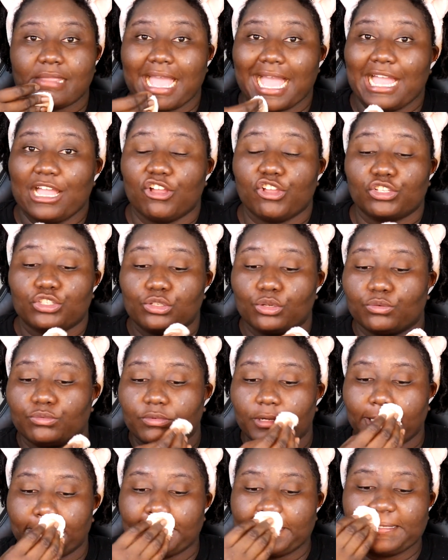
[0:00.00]
I also
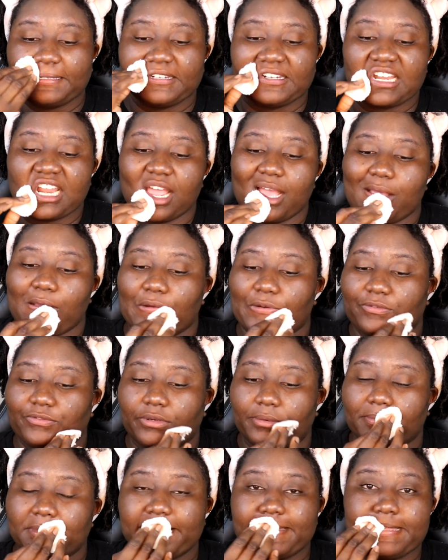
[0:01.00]
rub it
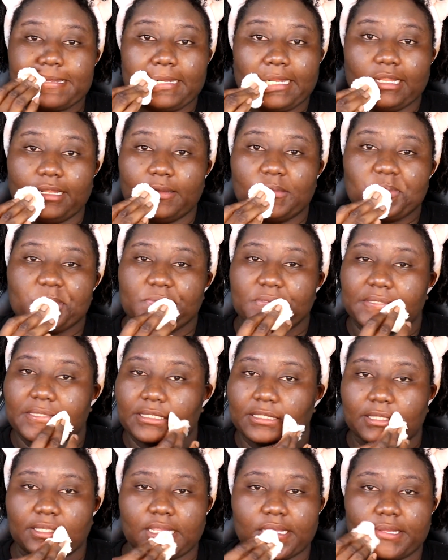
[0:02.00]
over my
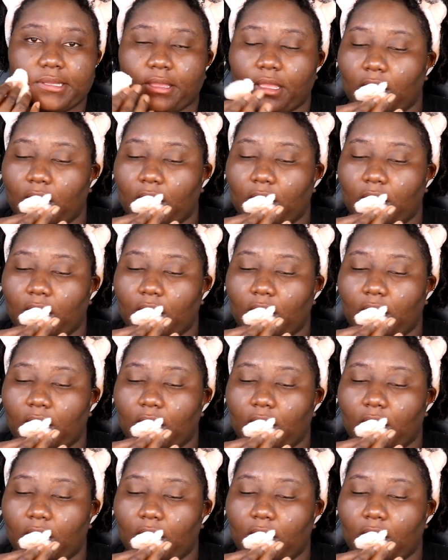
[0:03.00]
lips.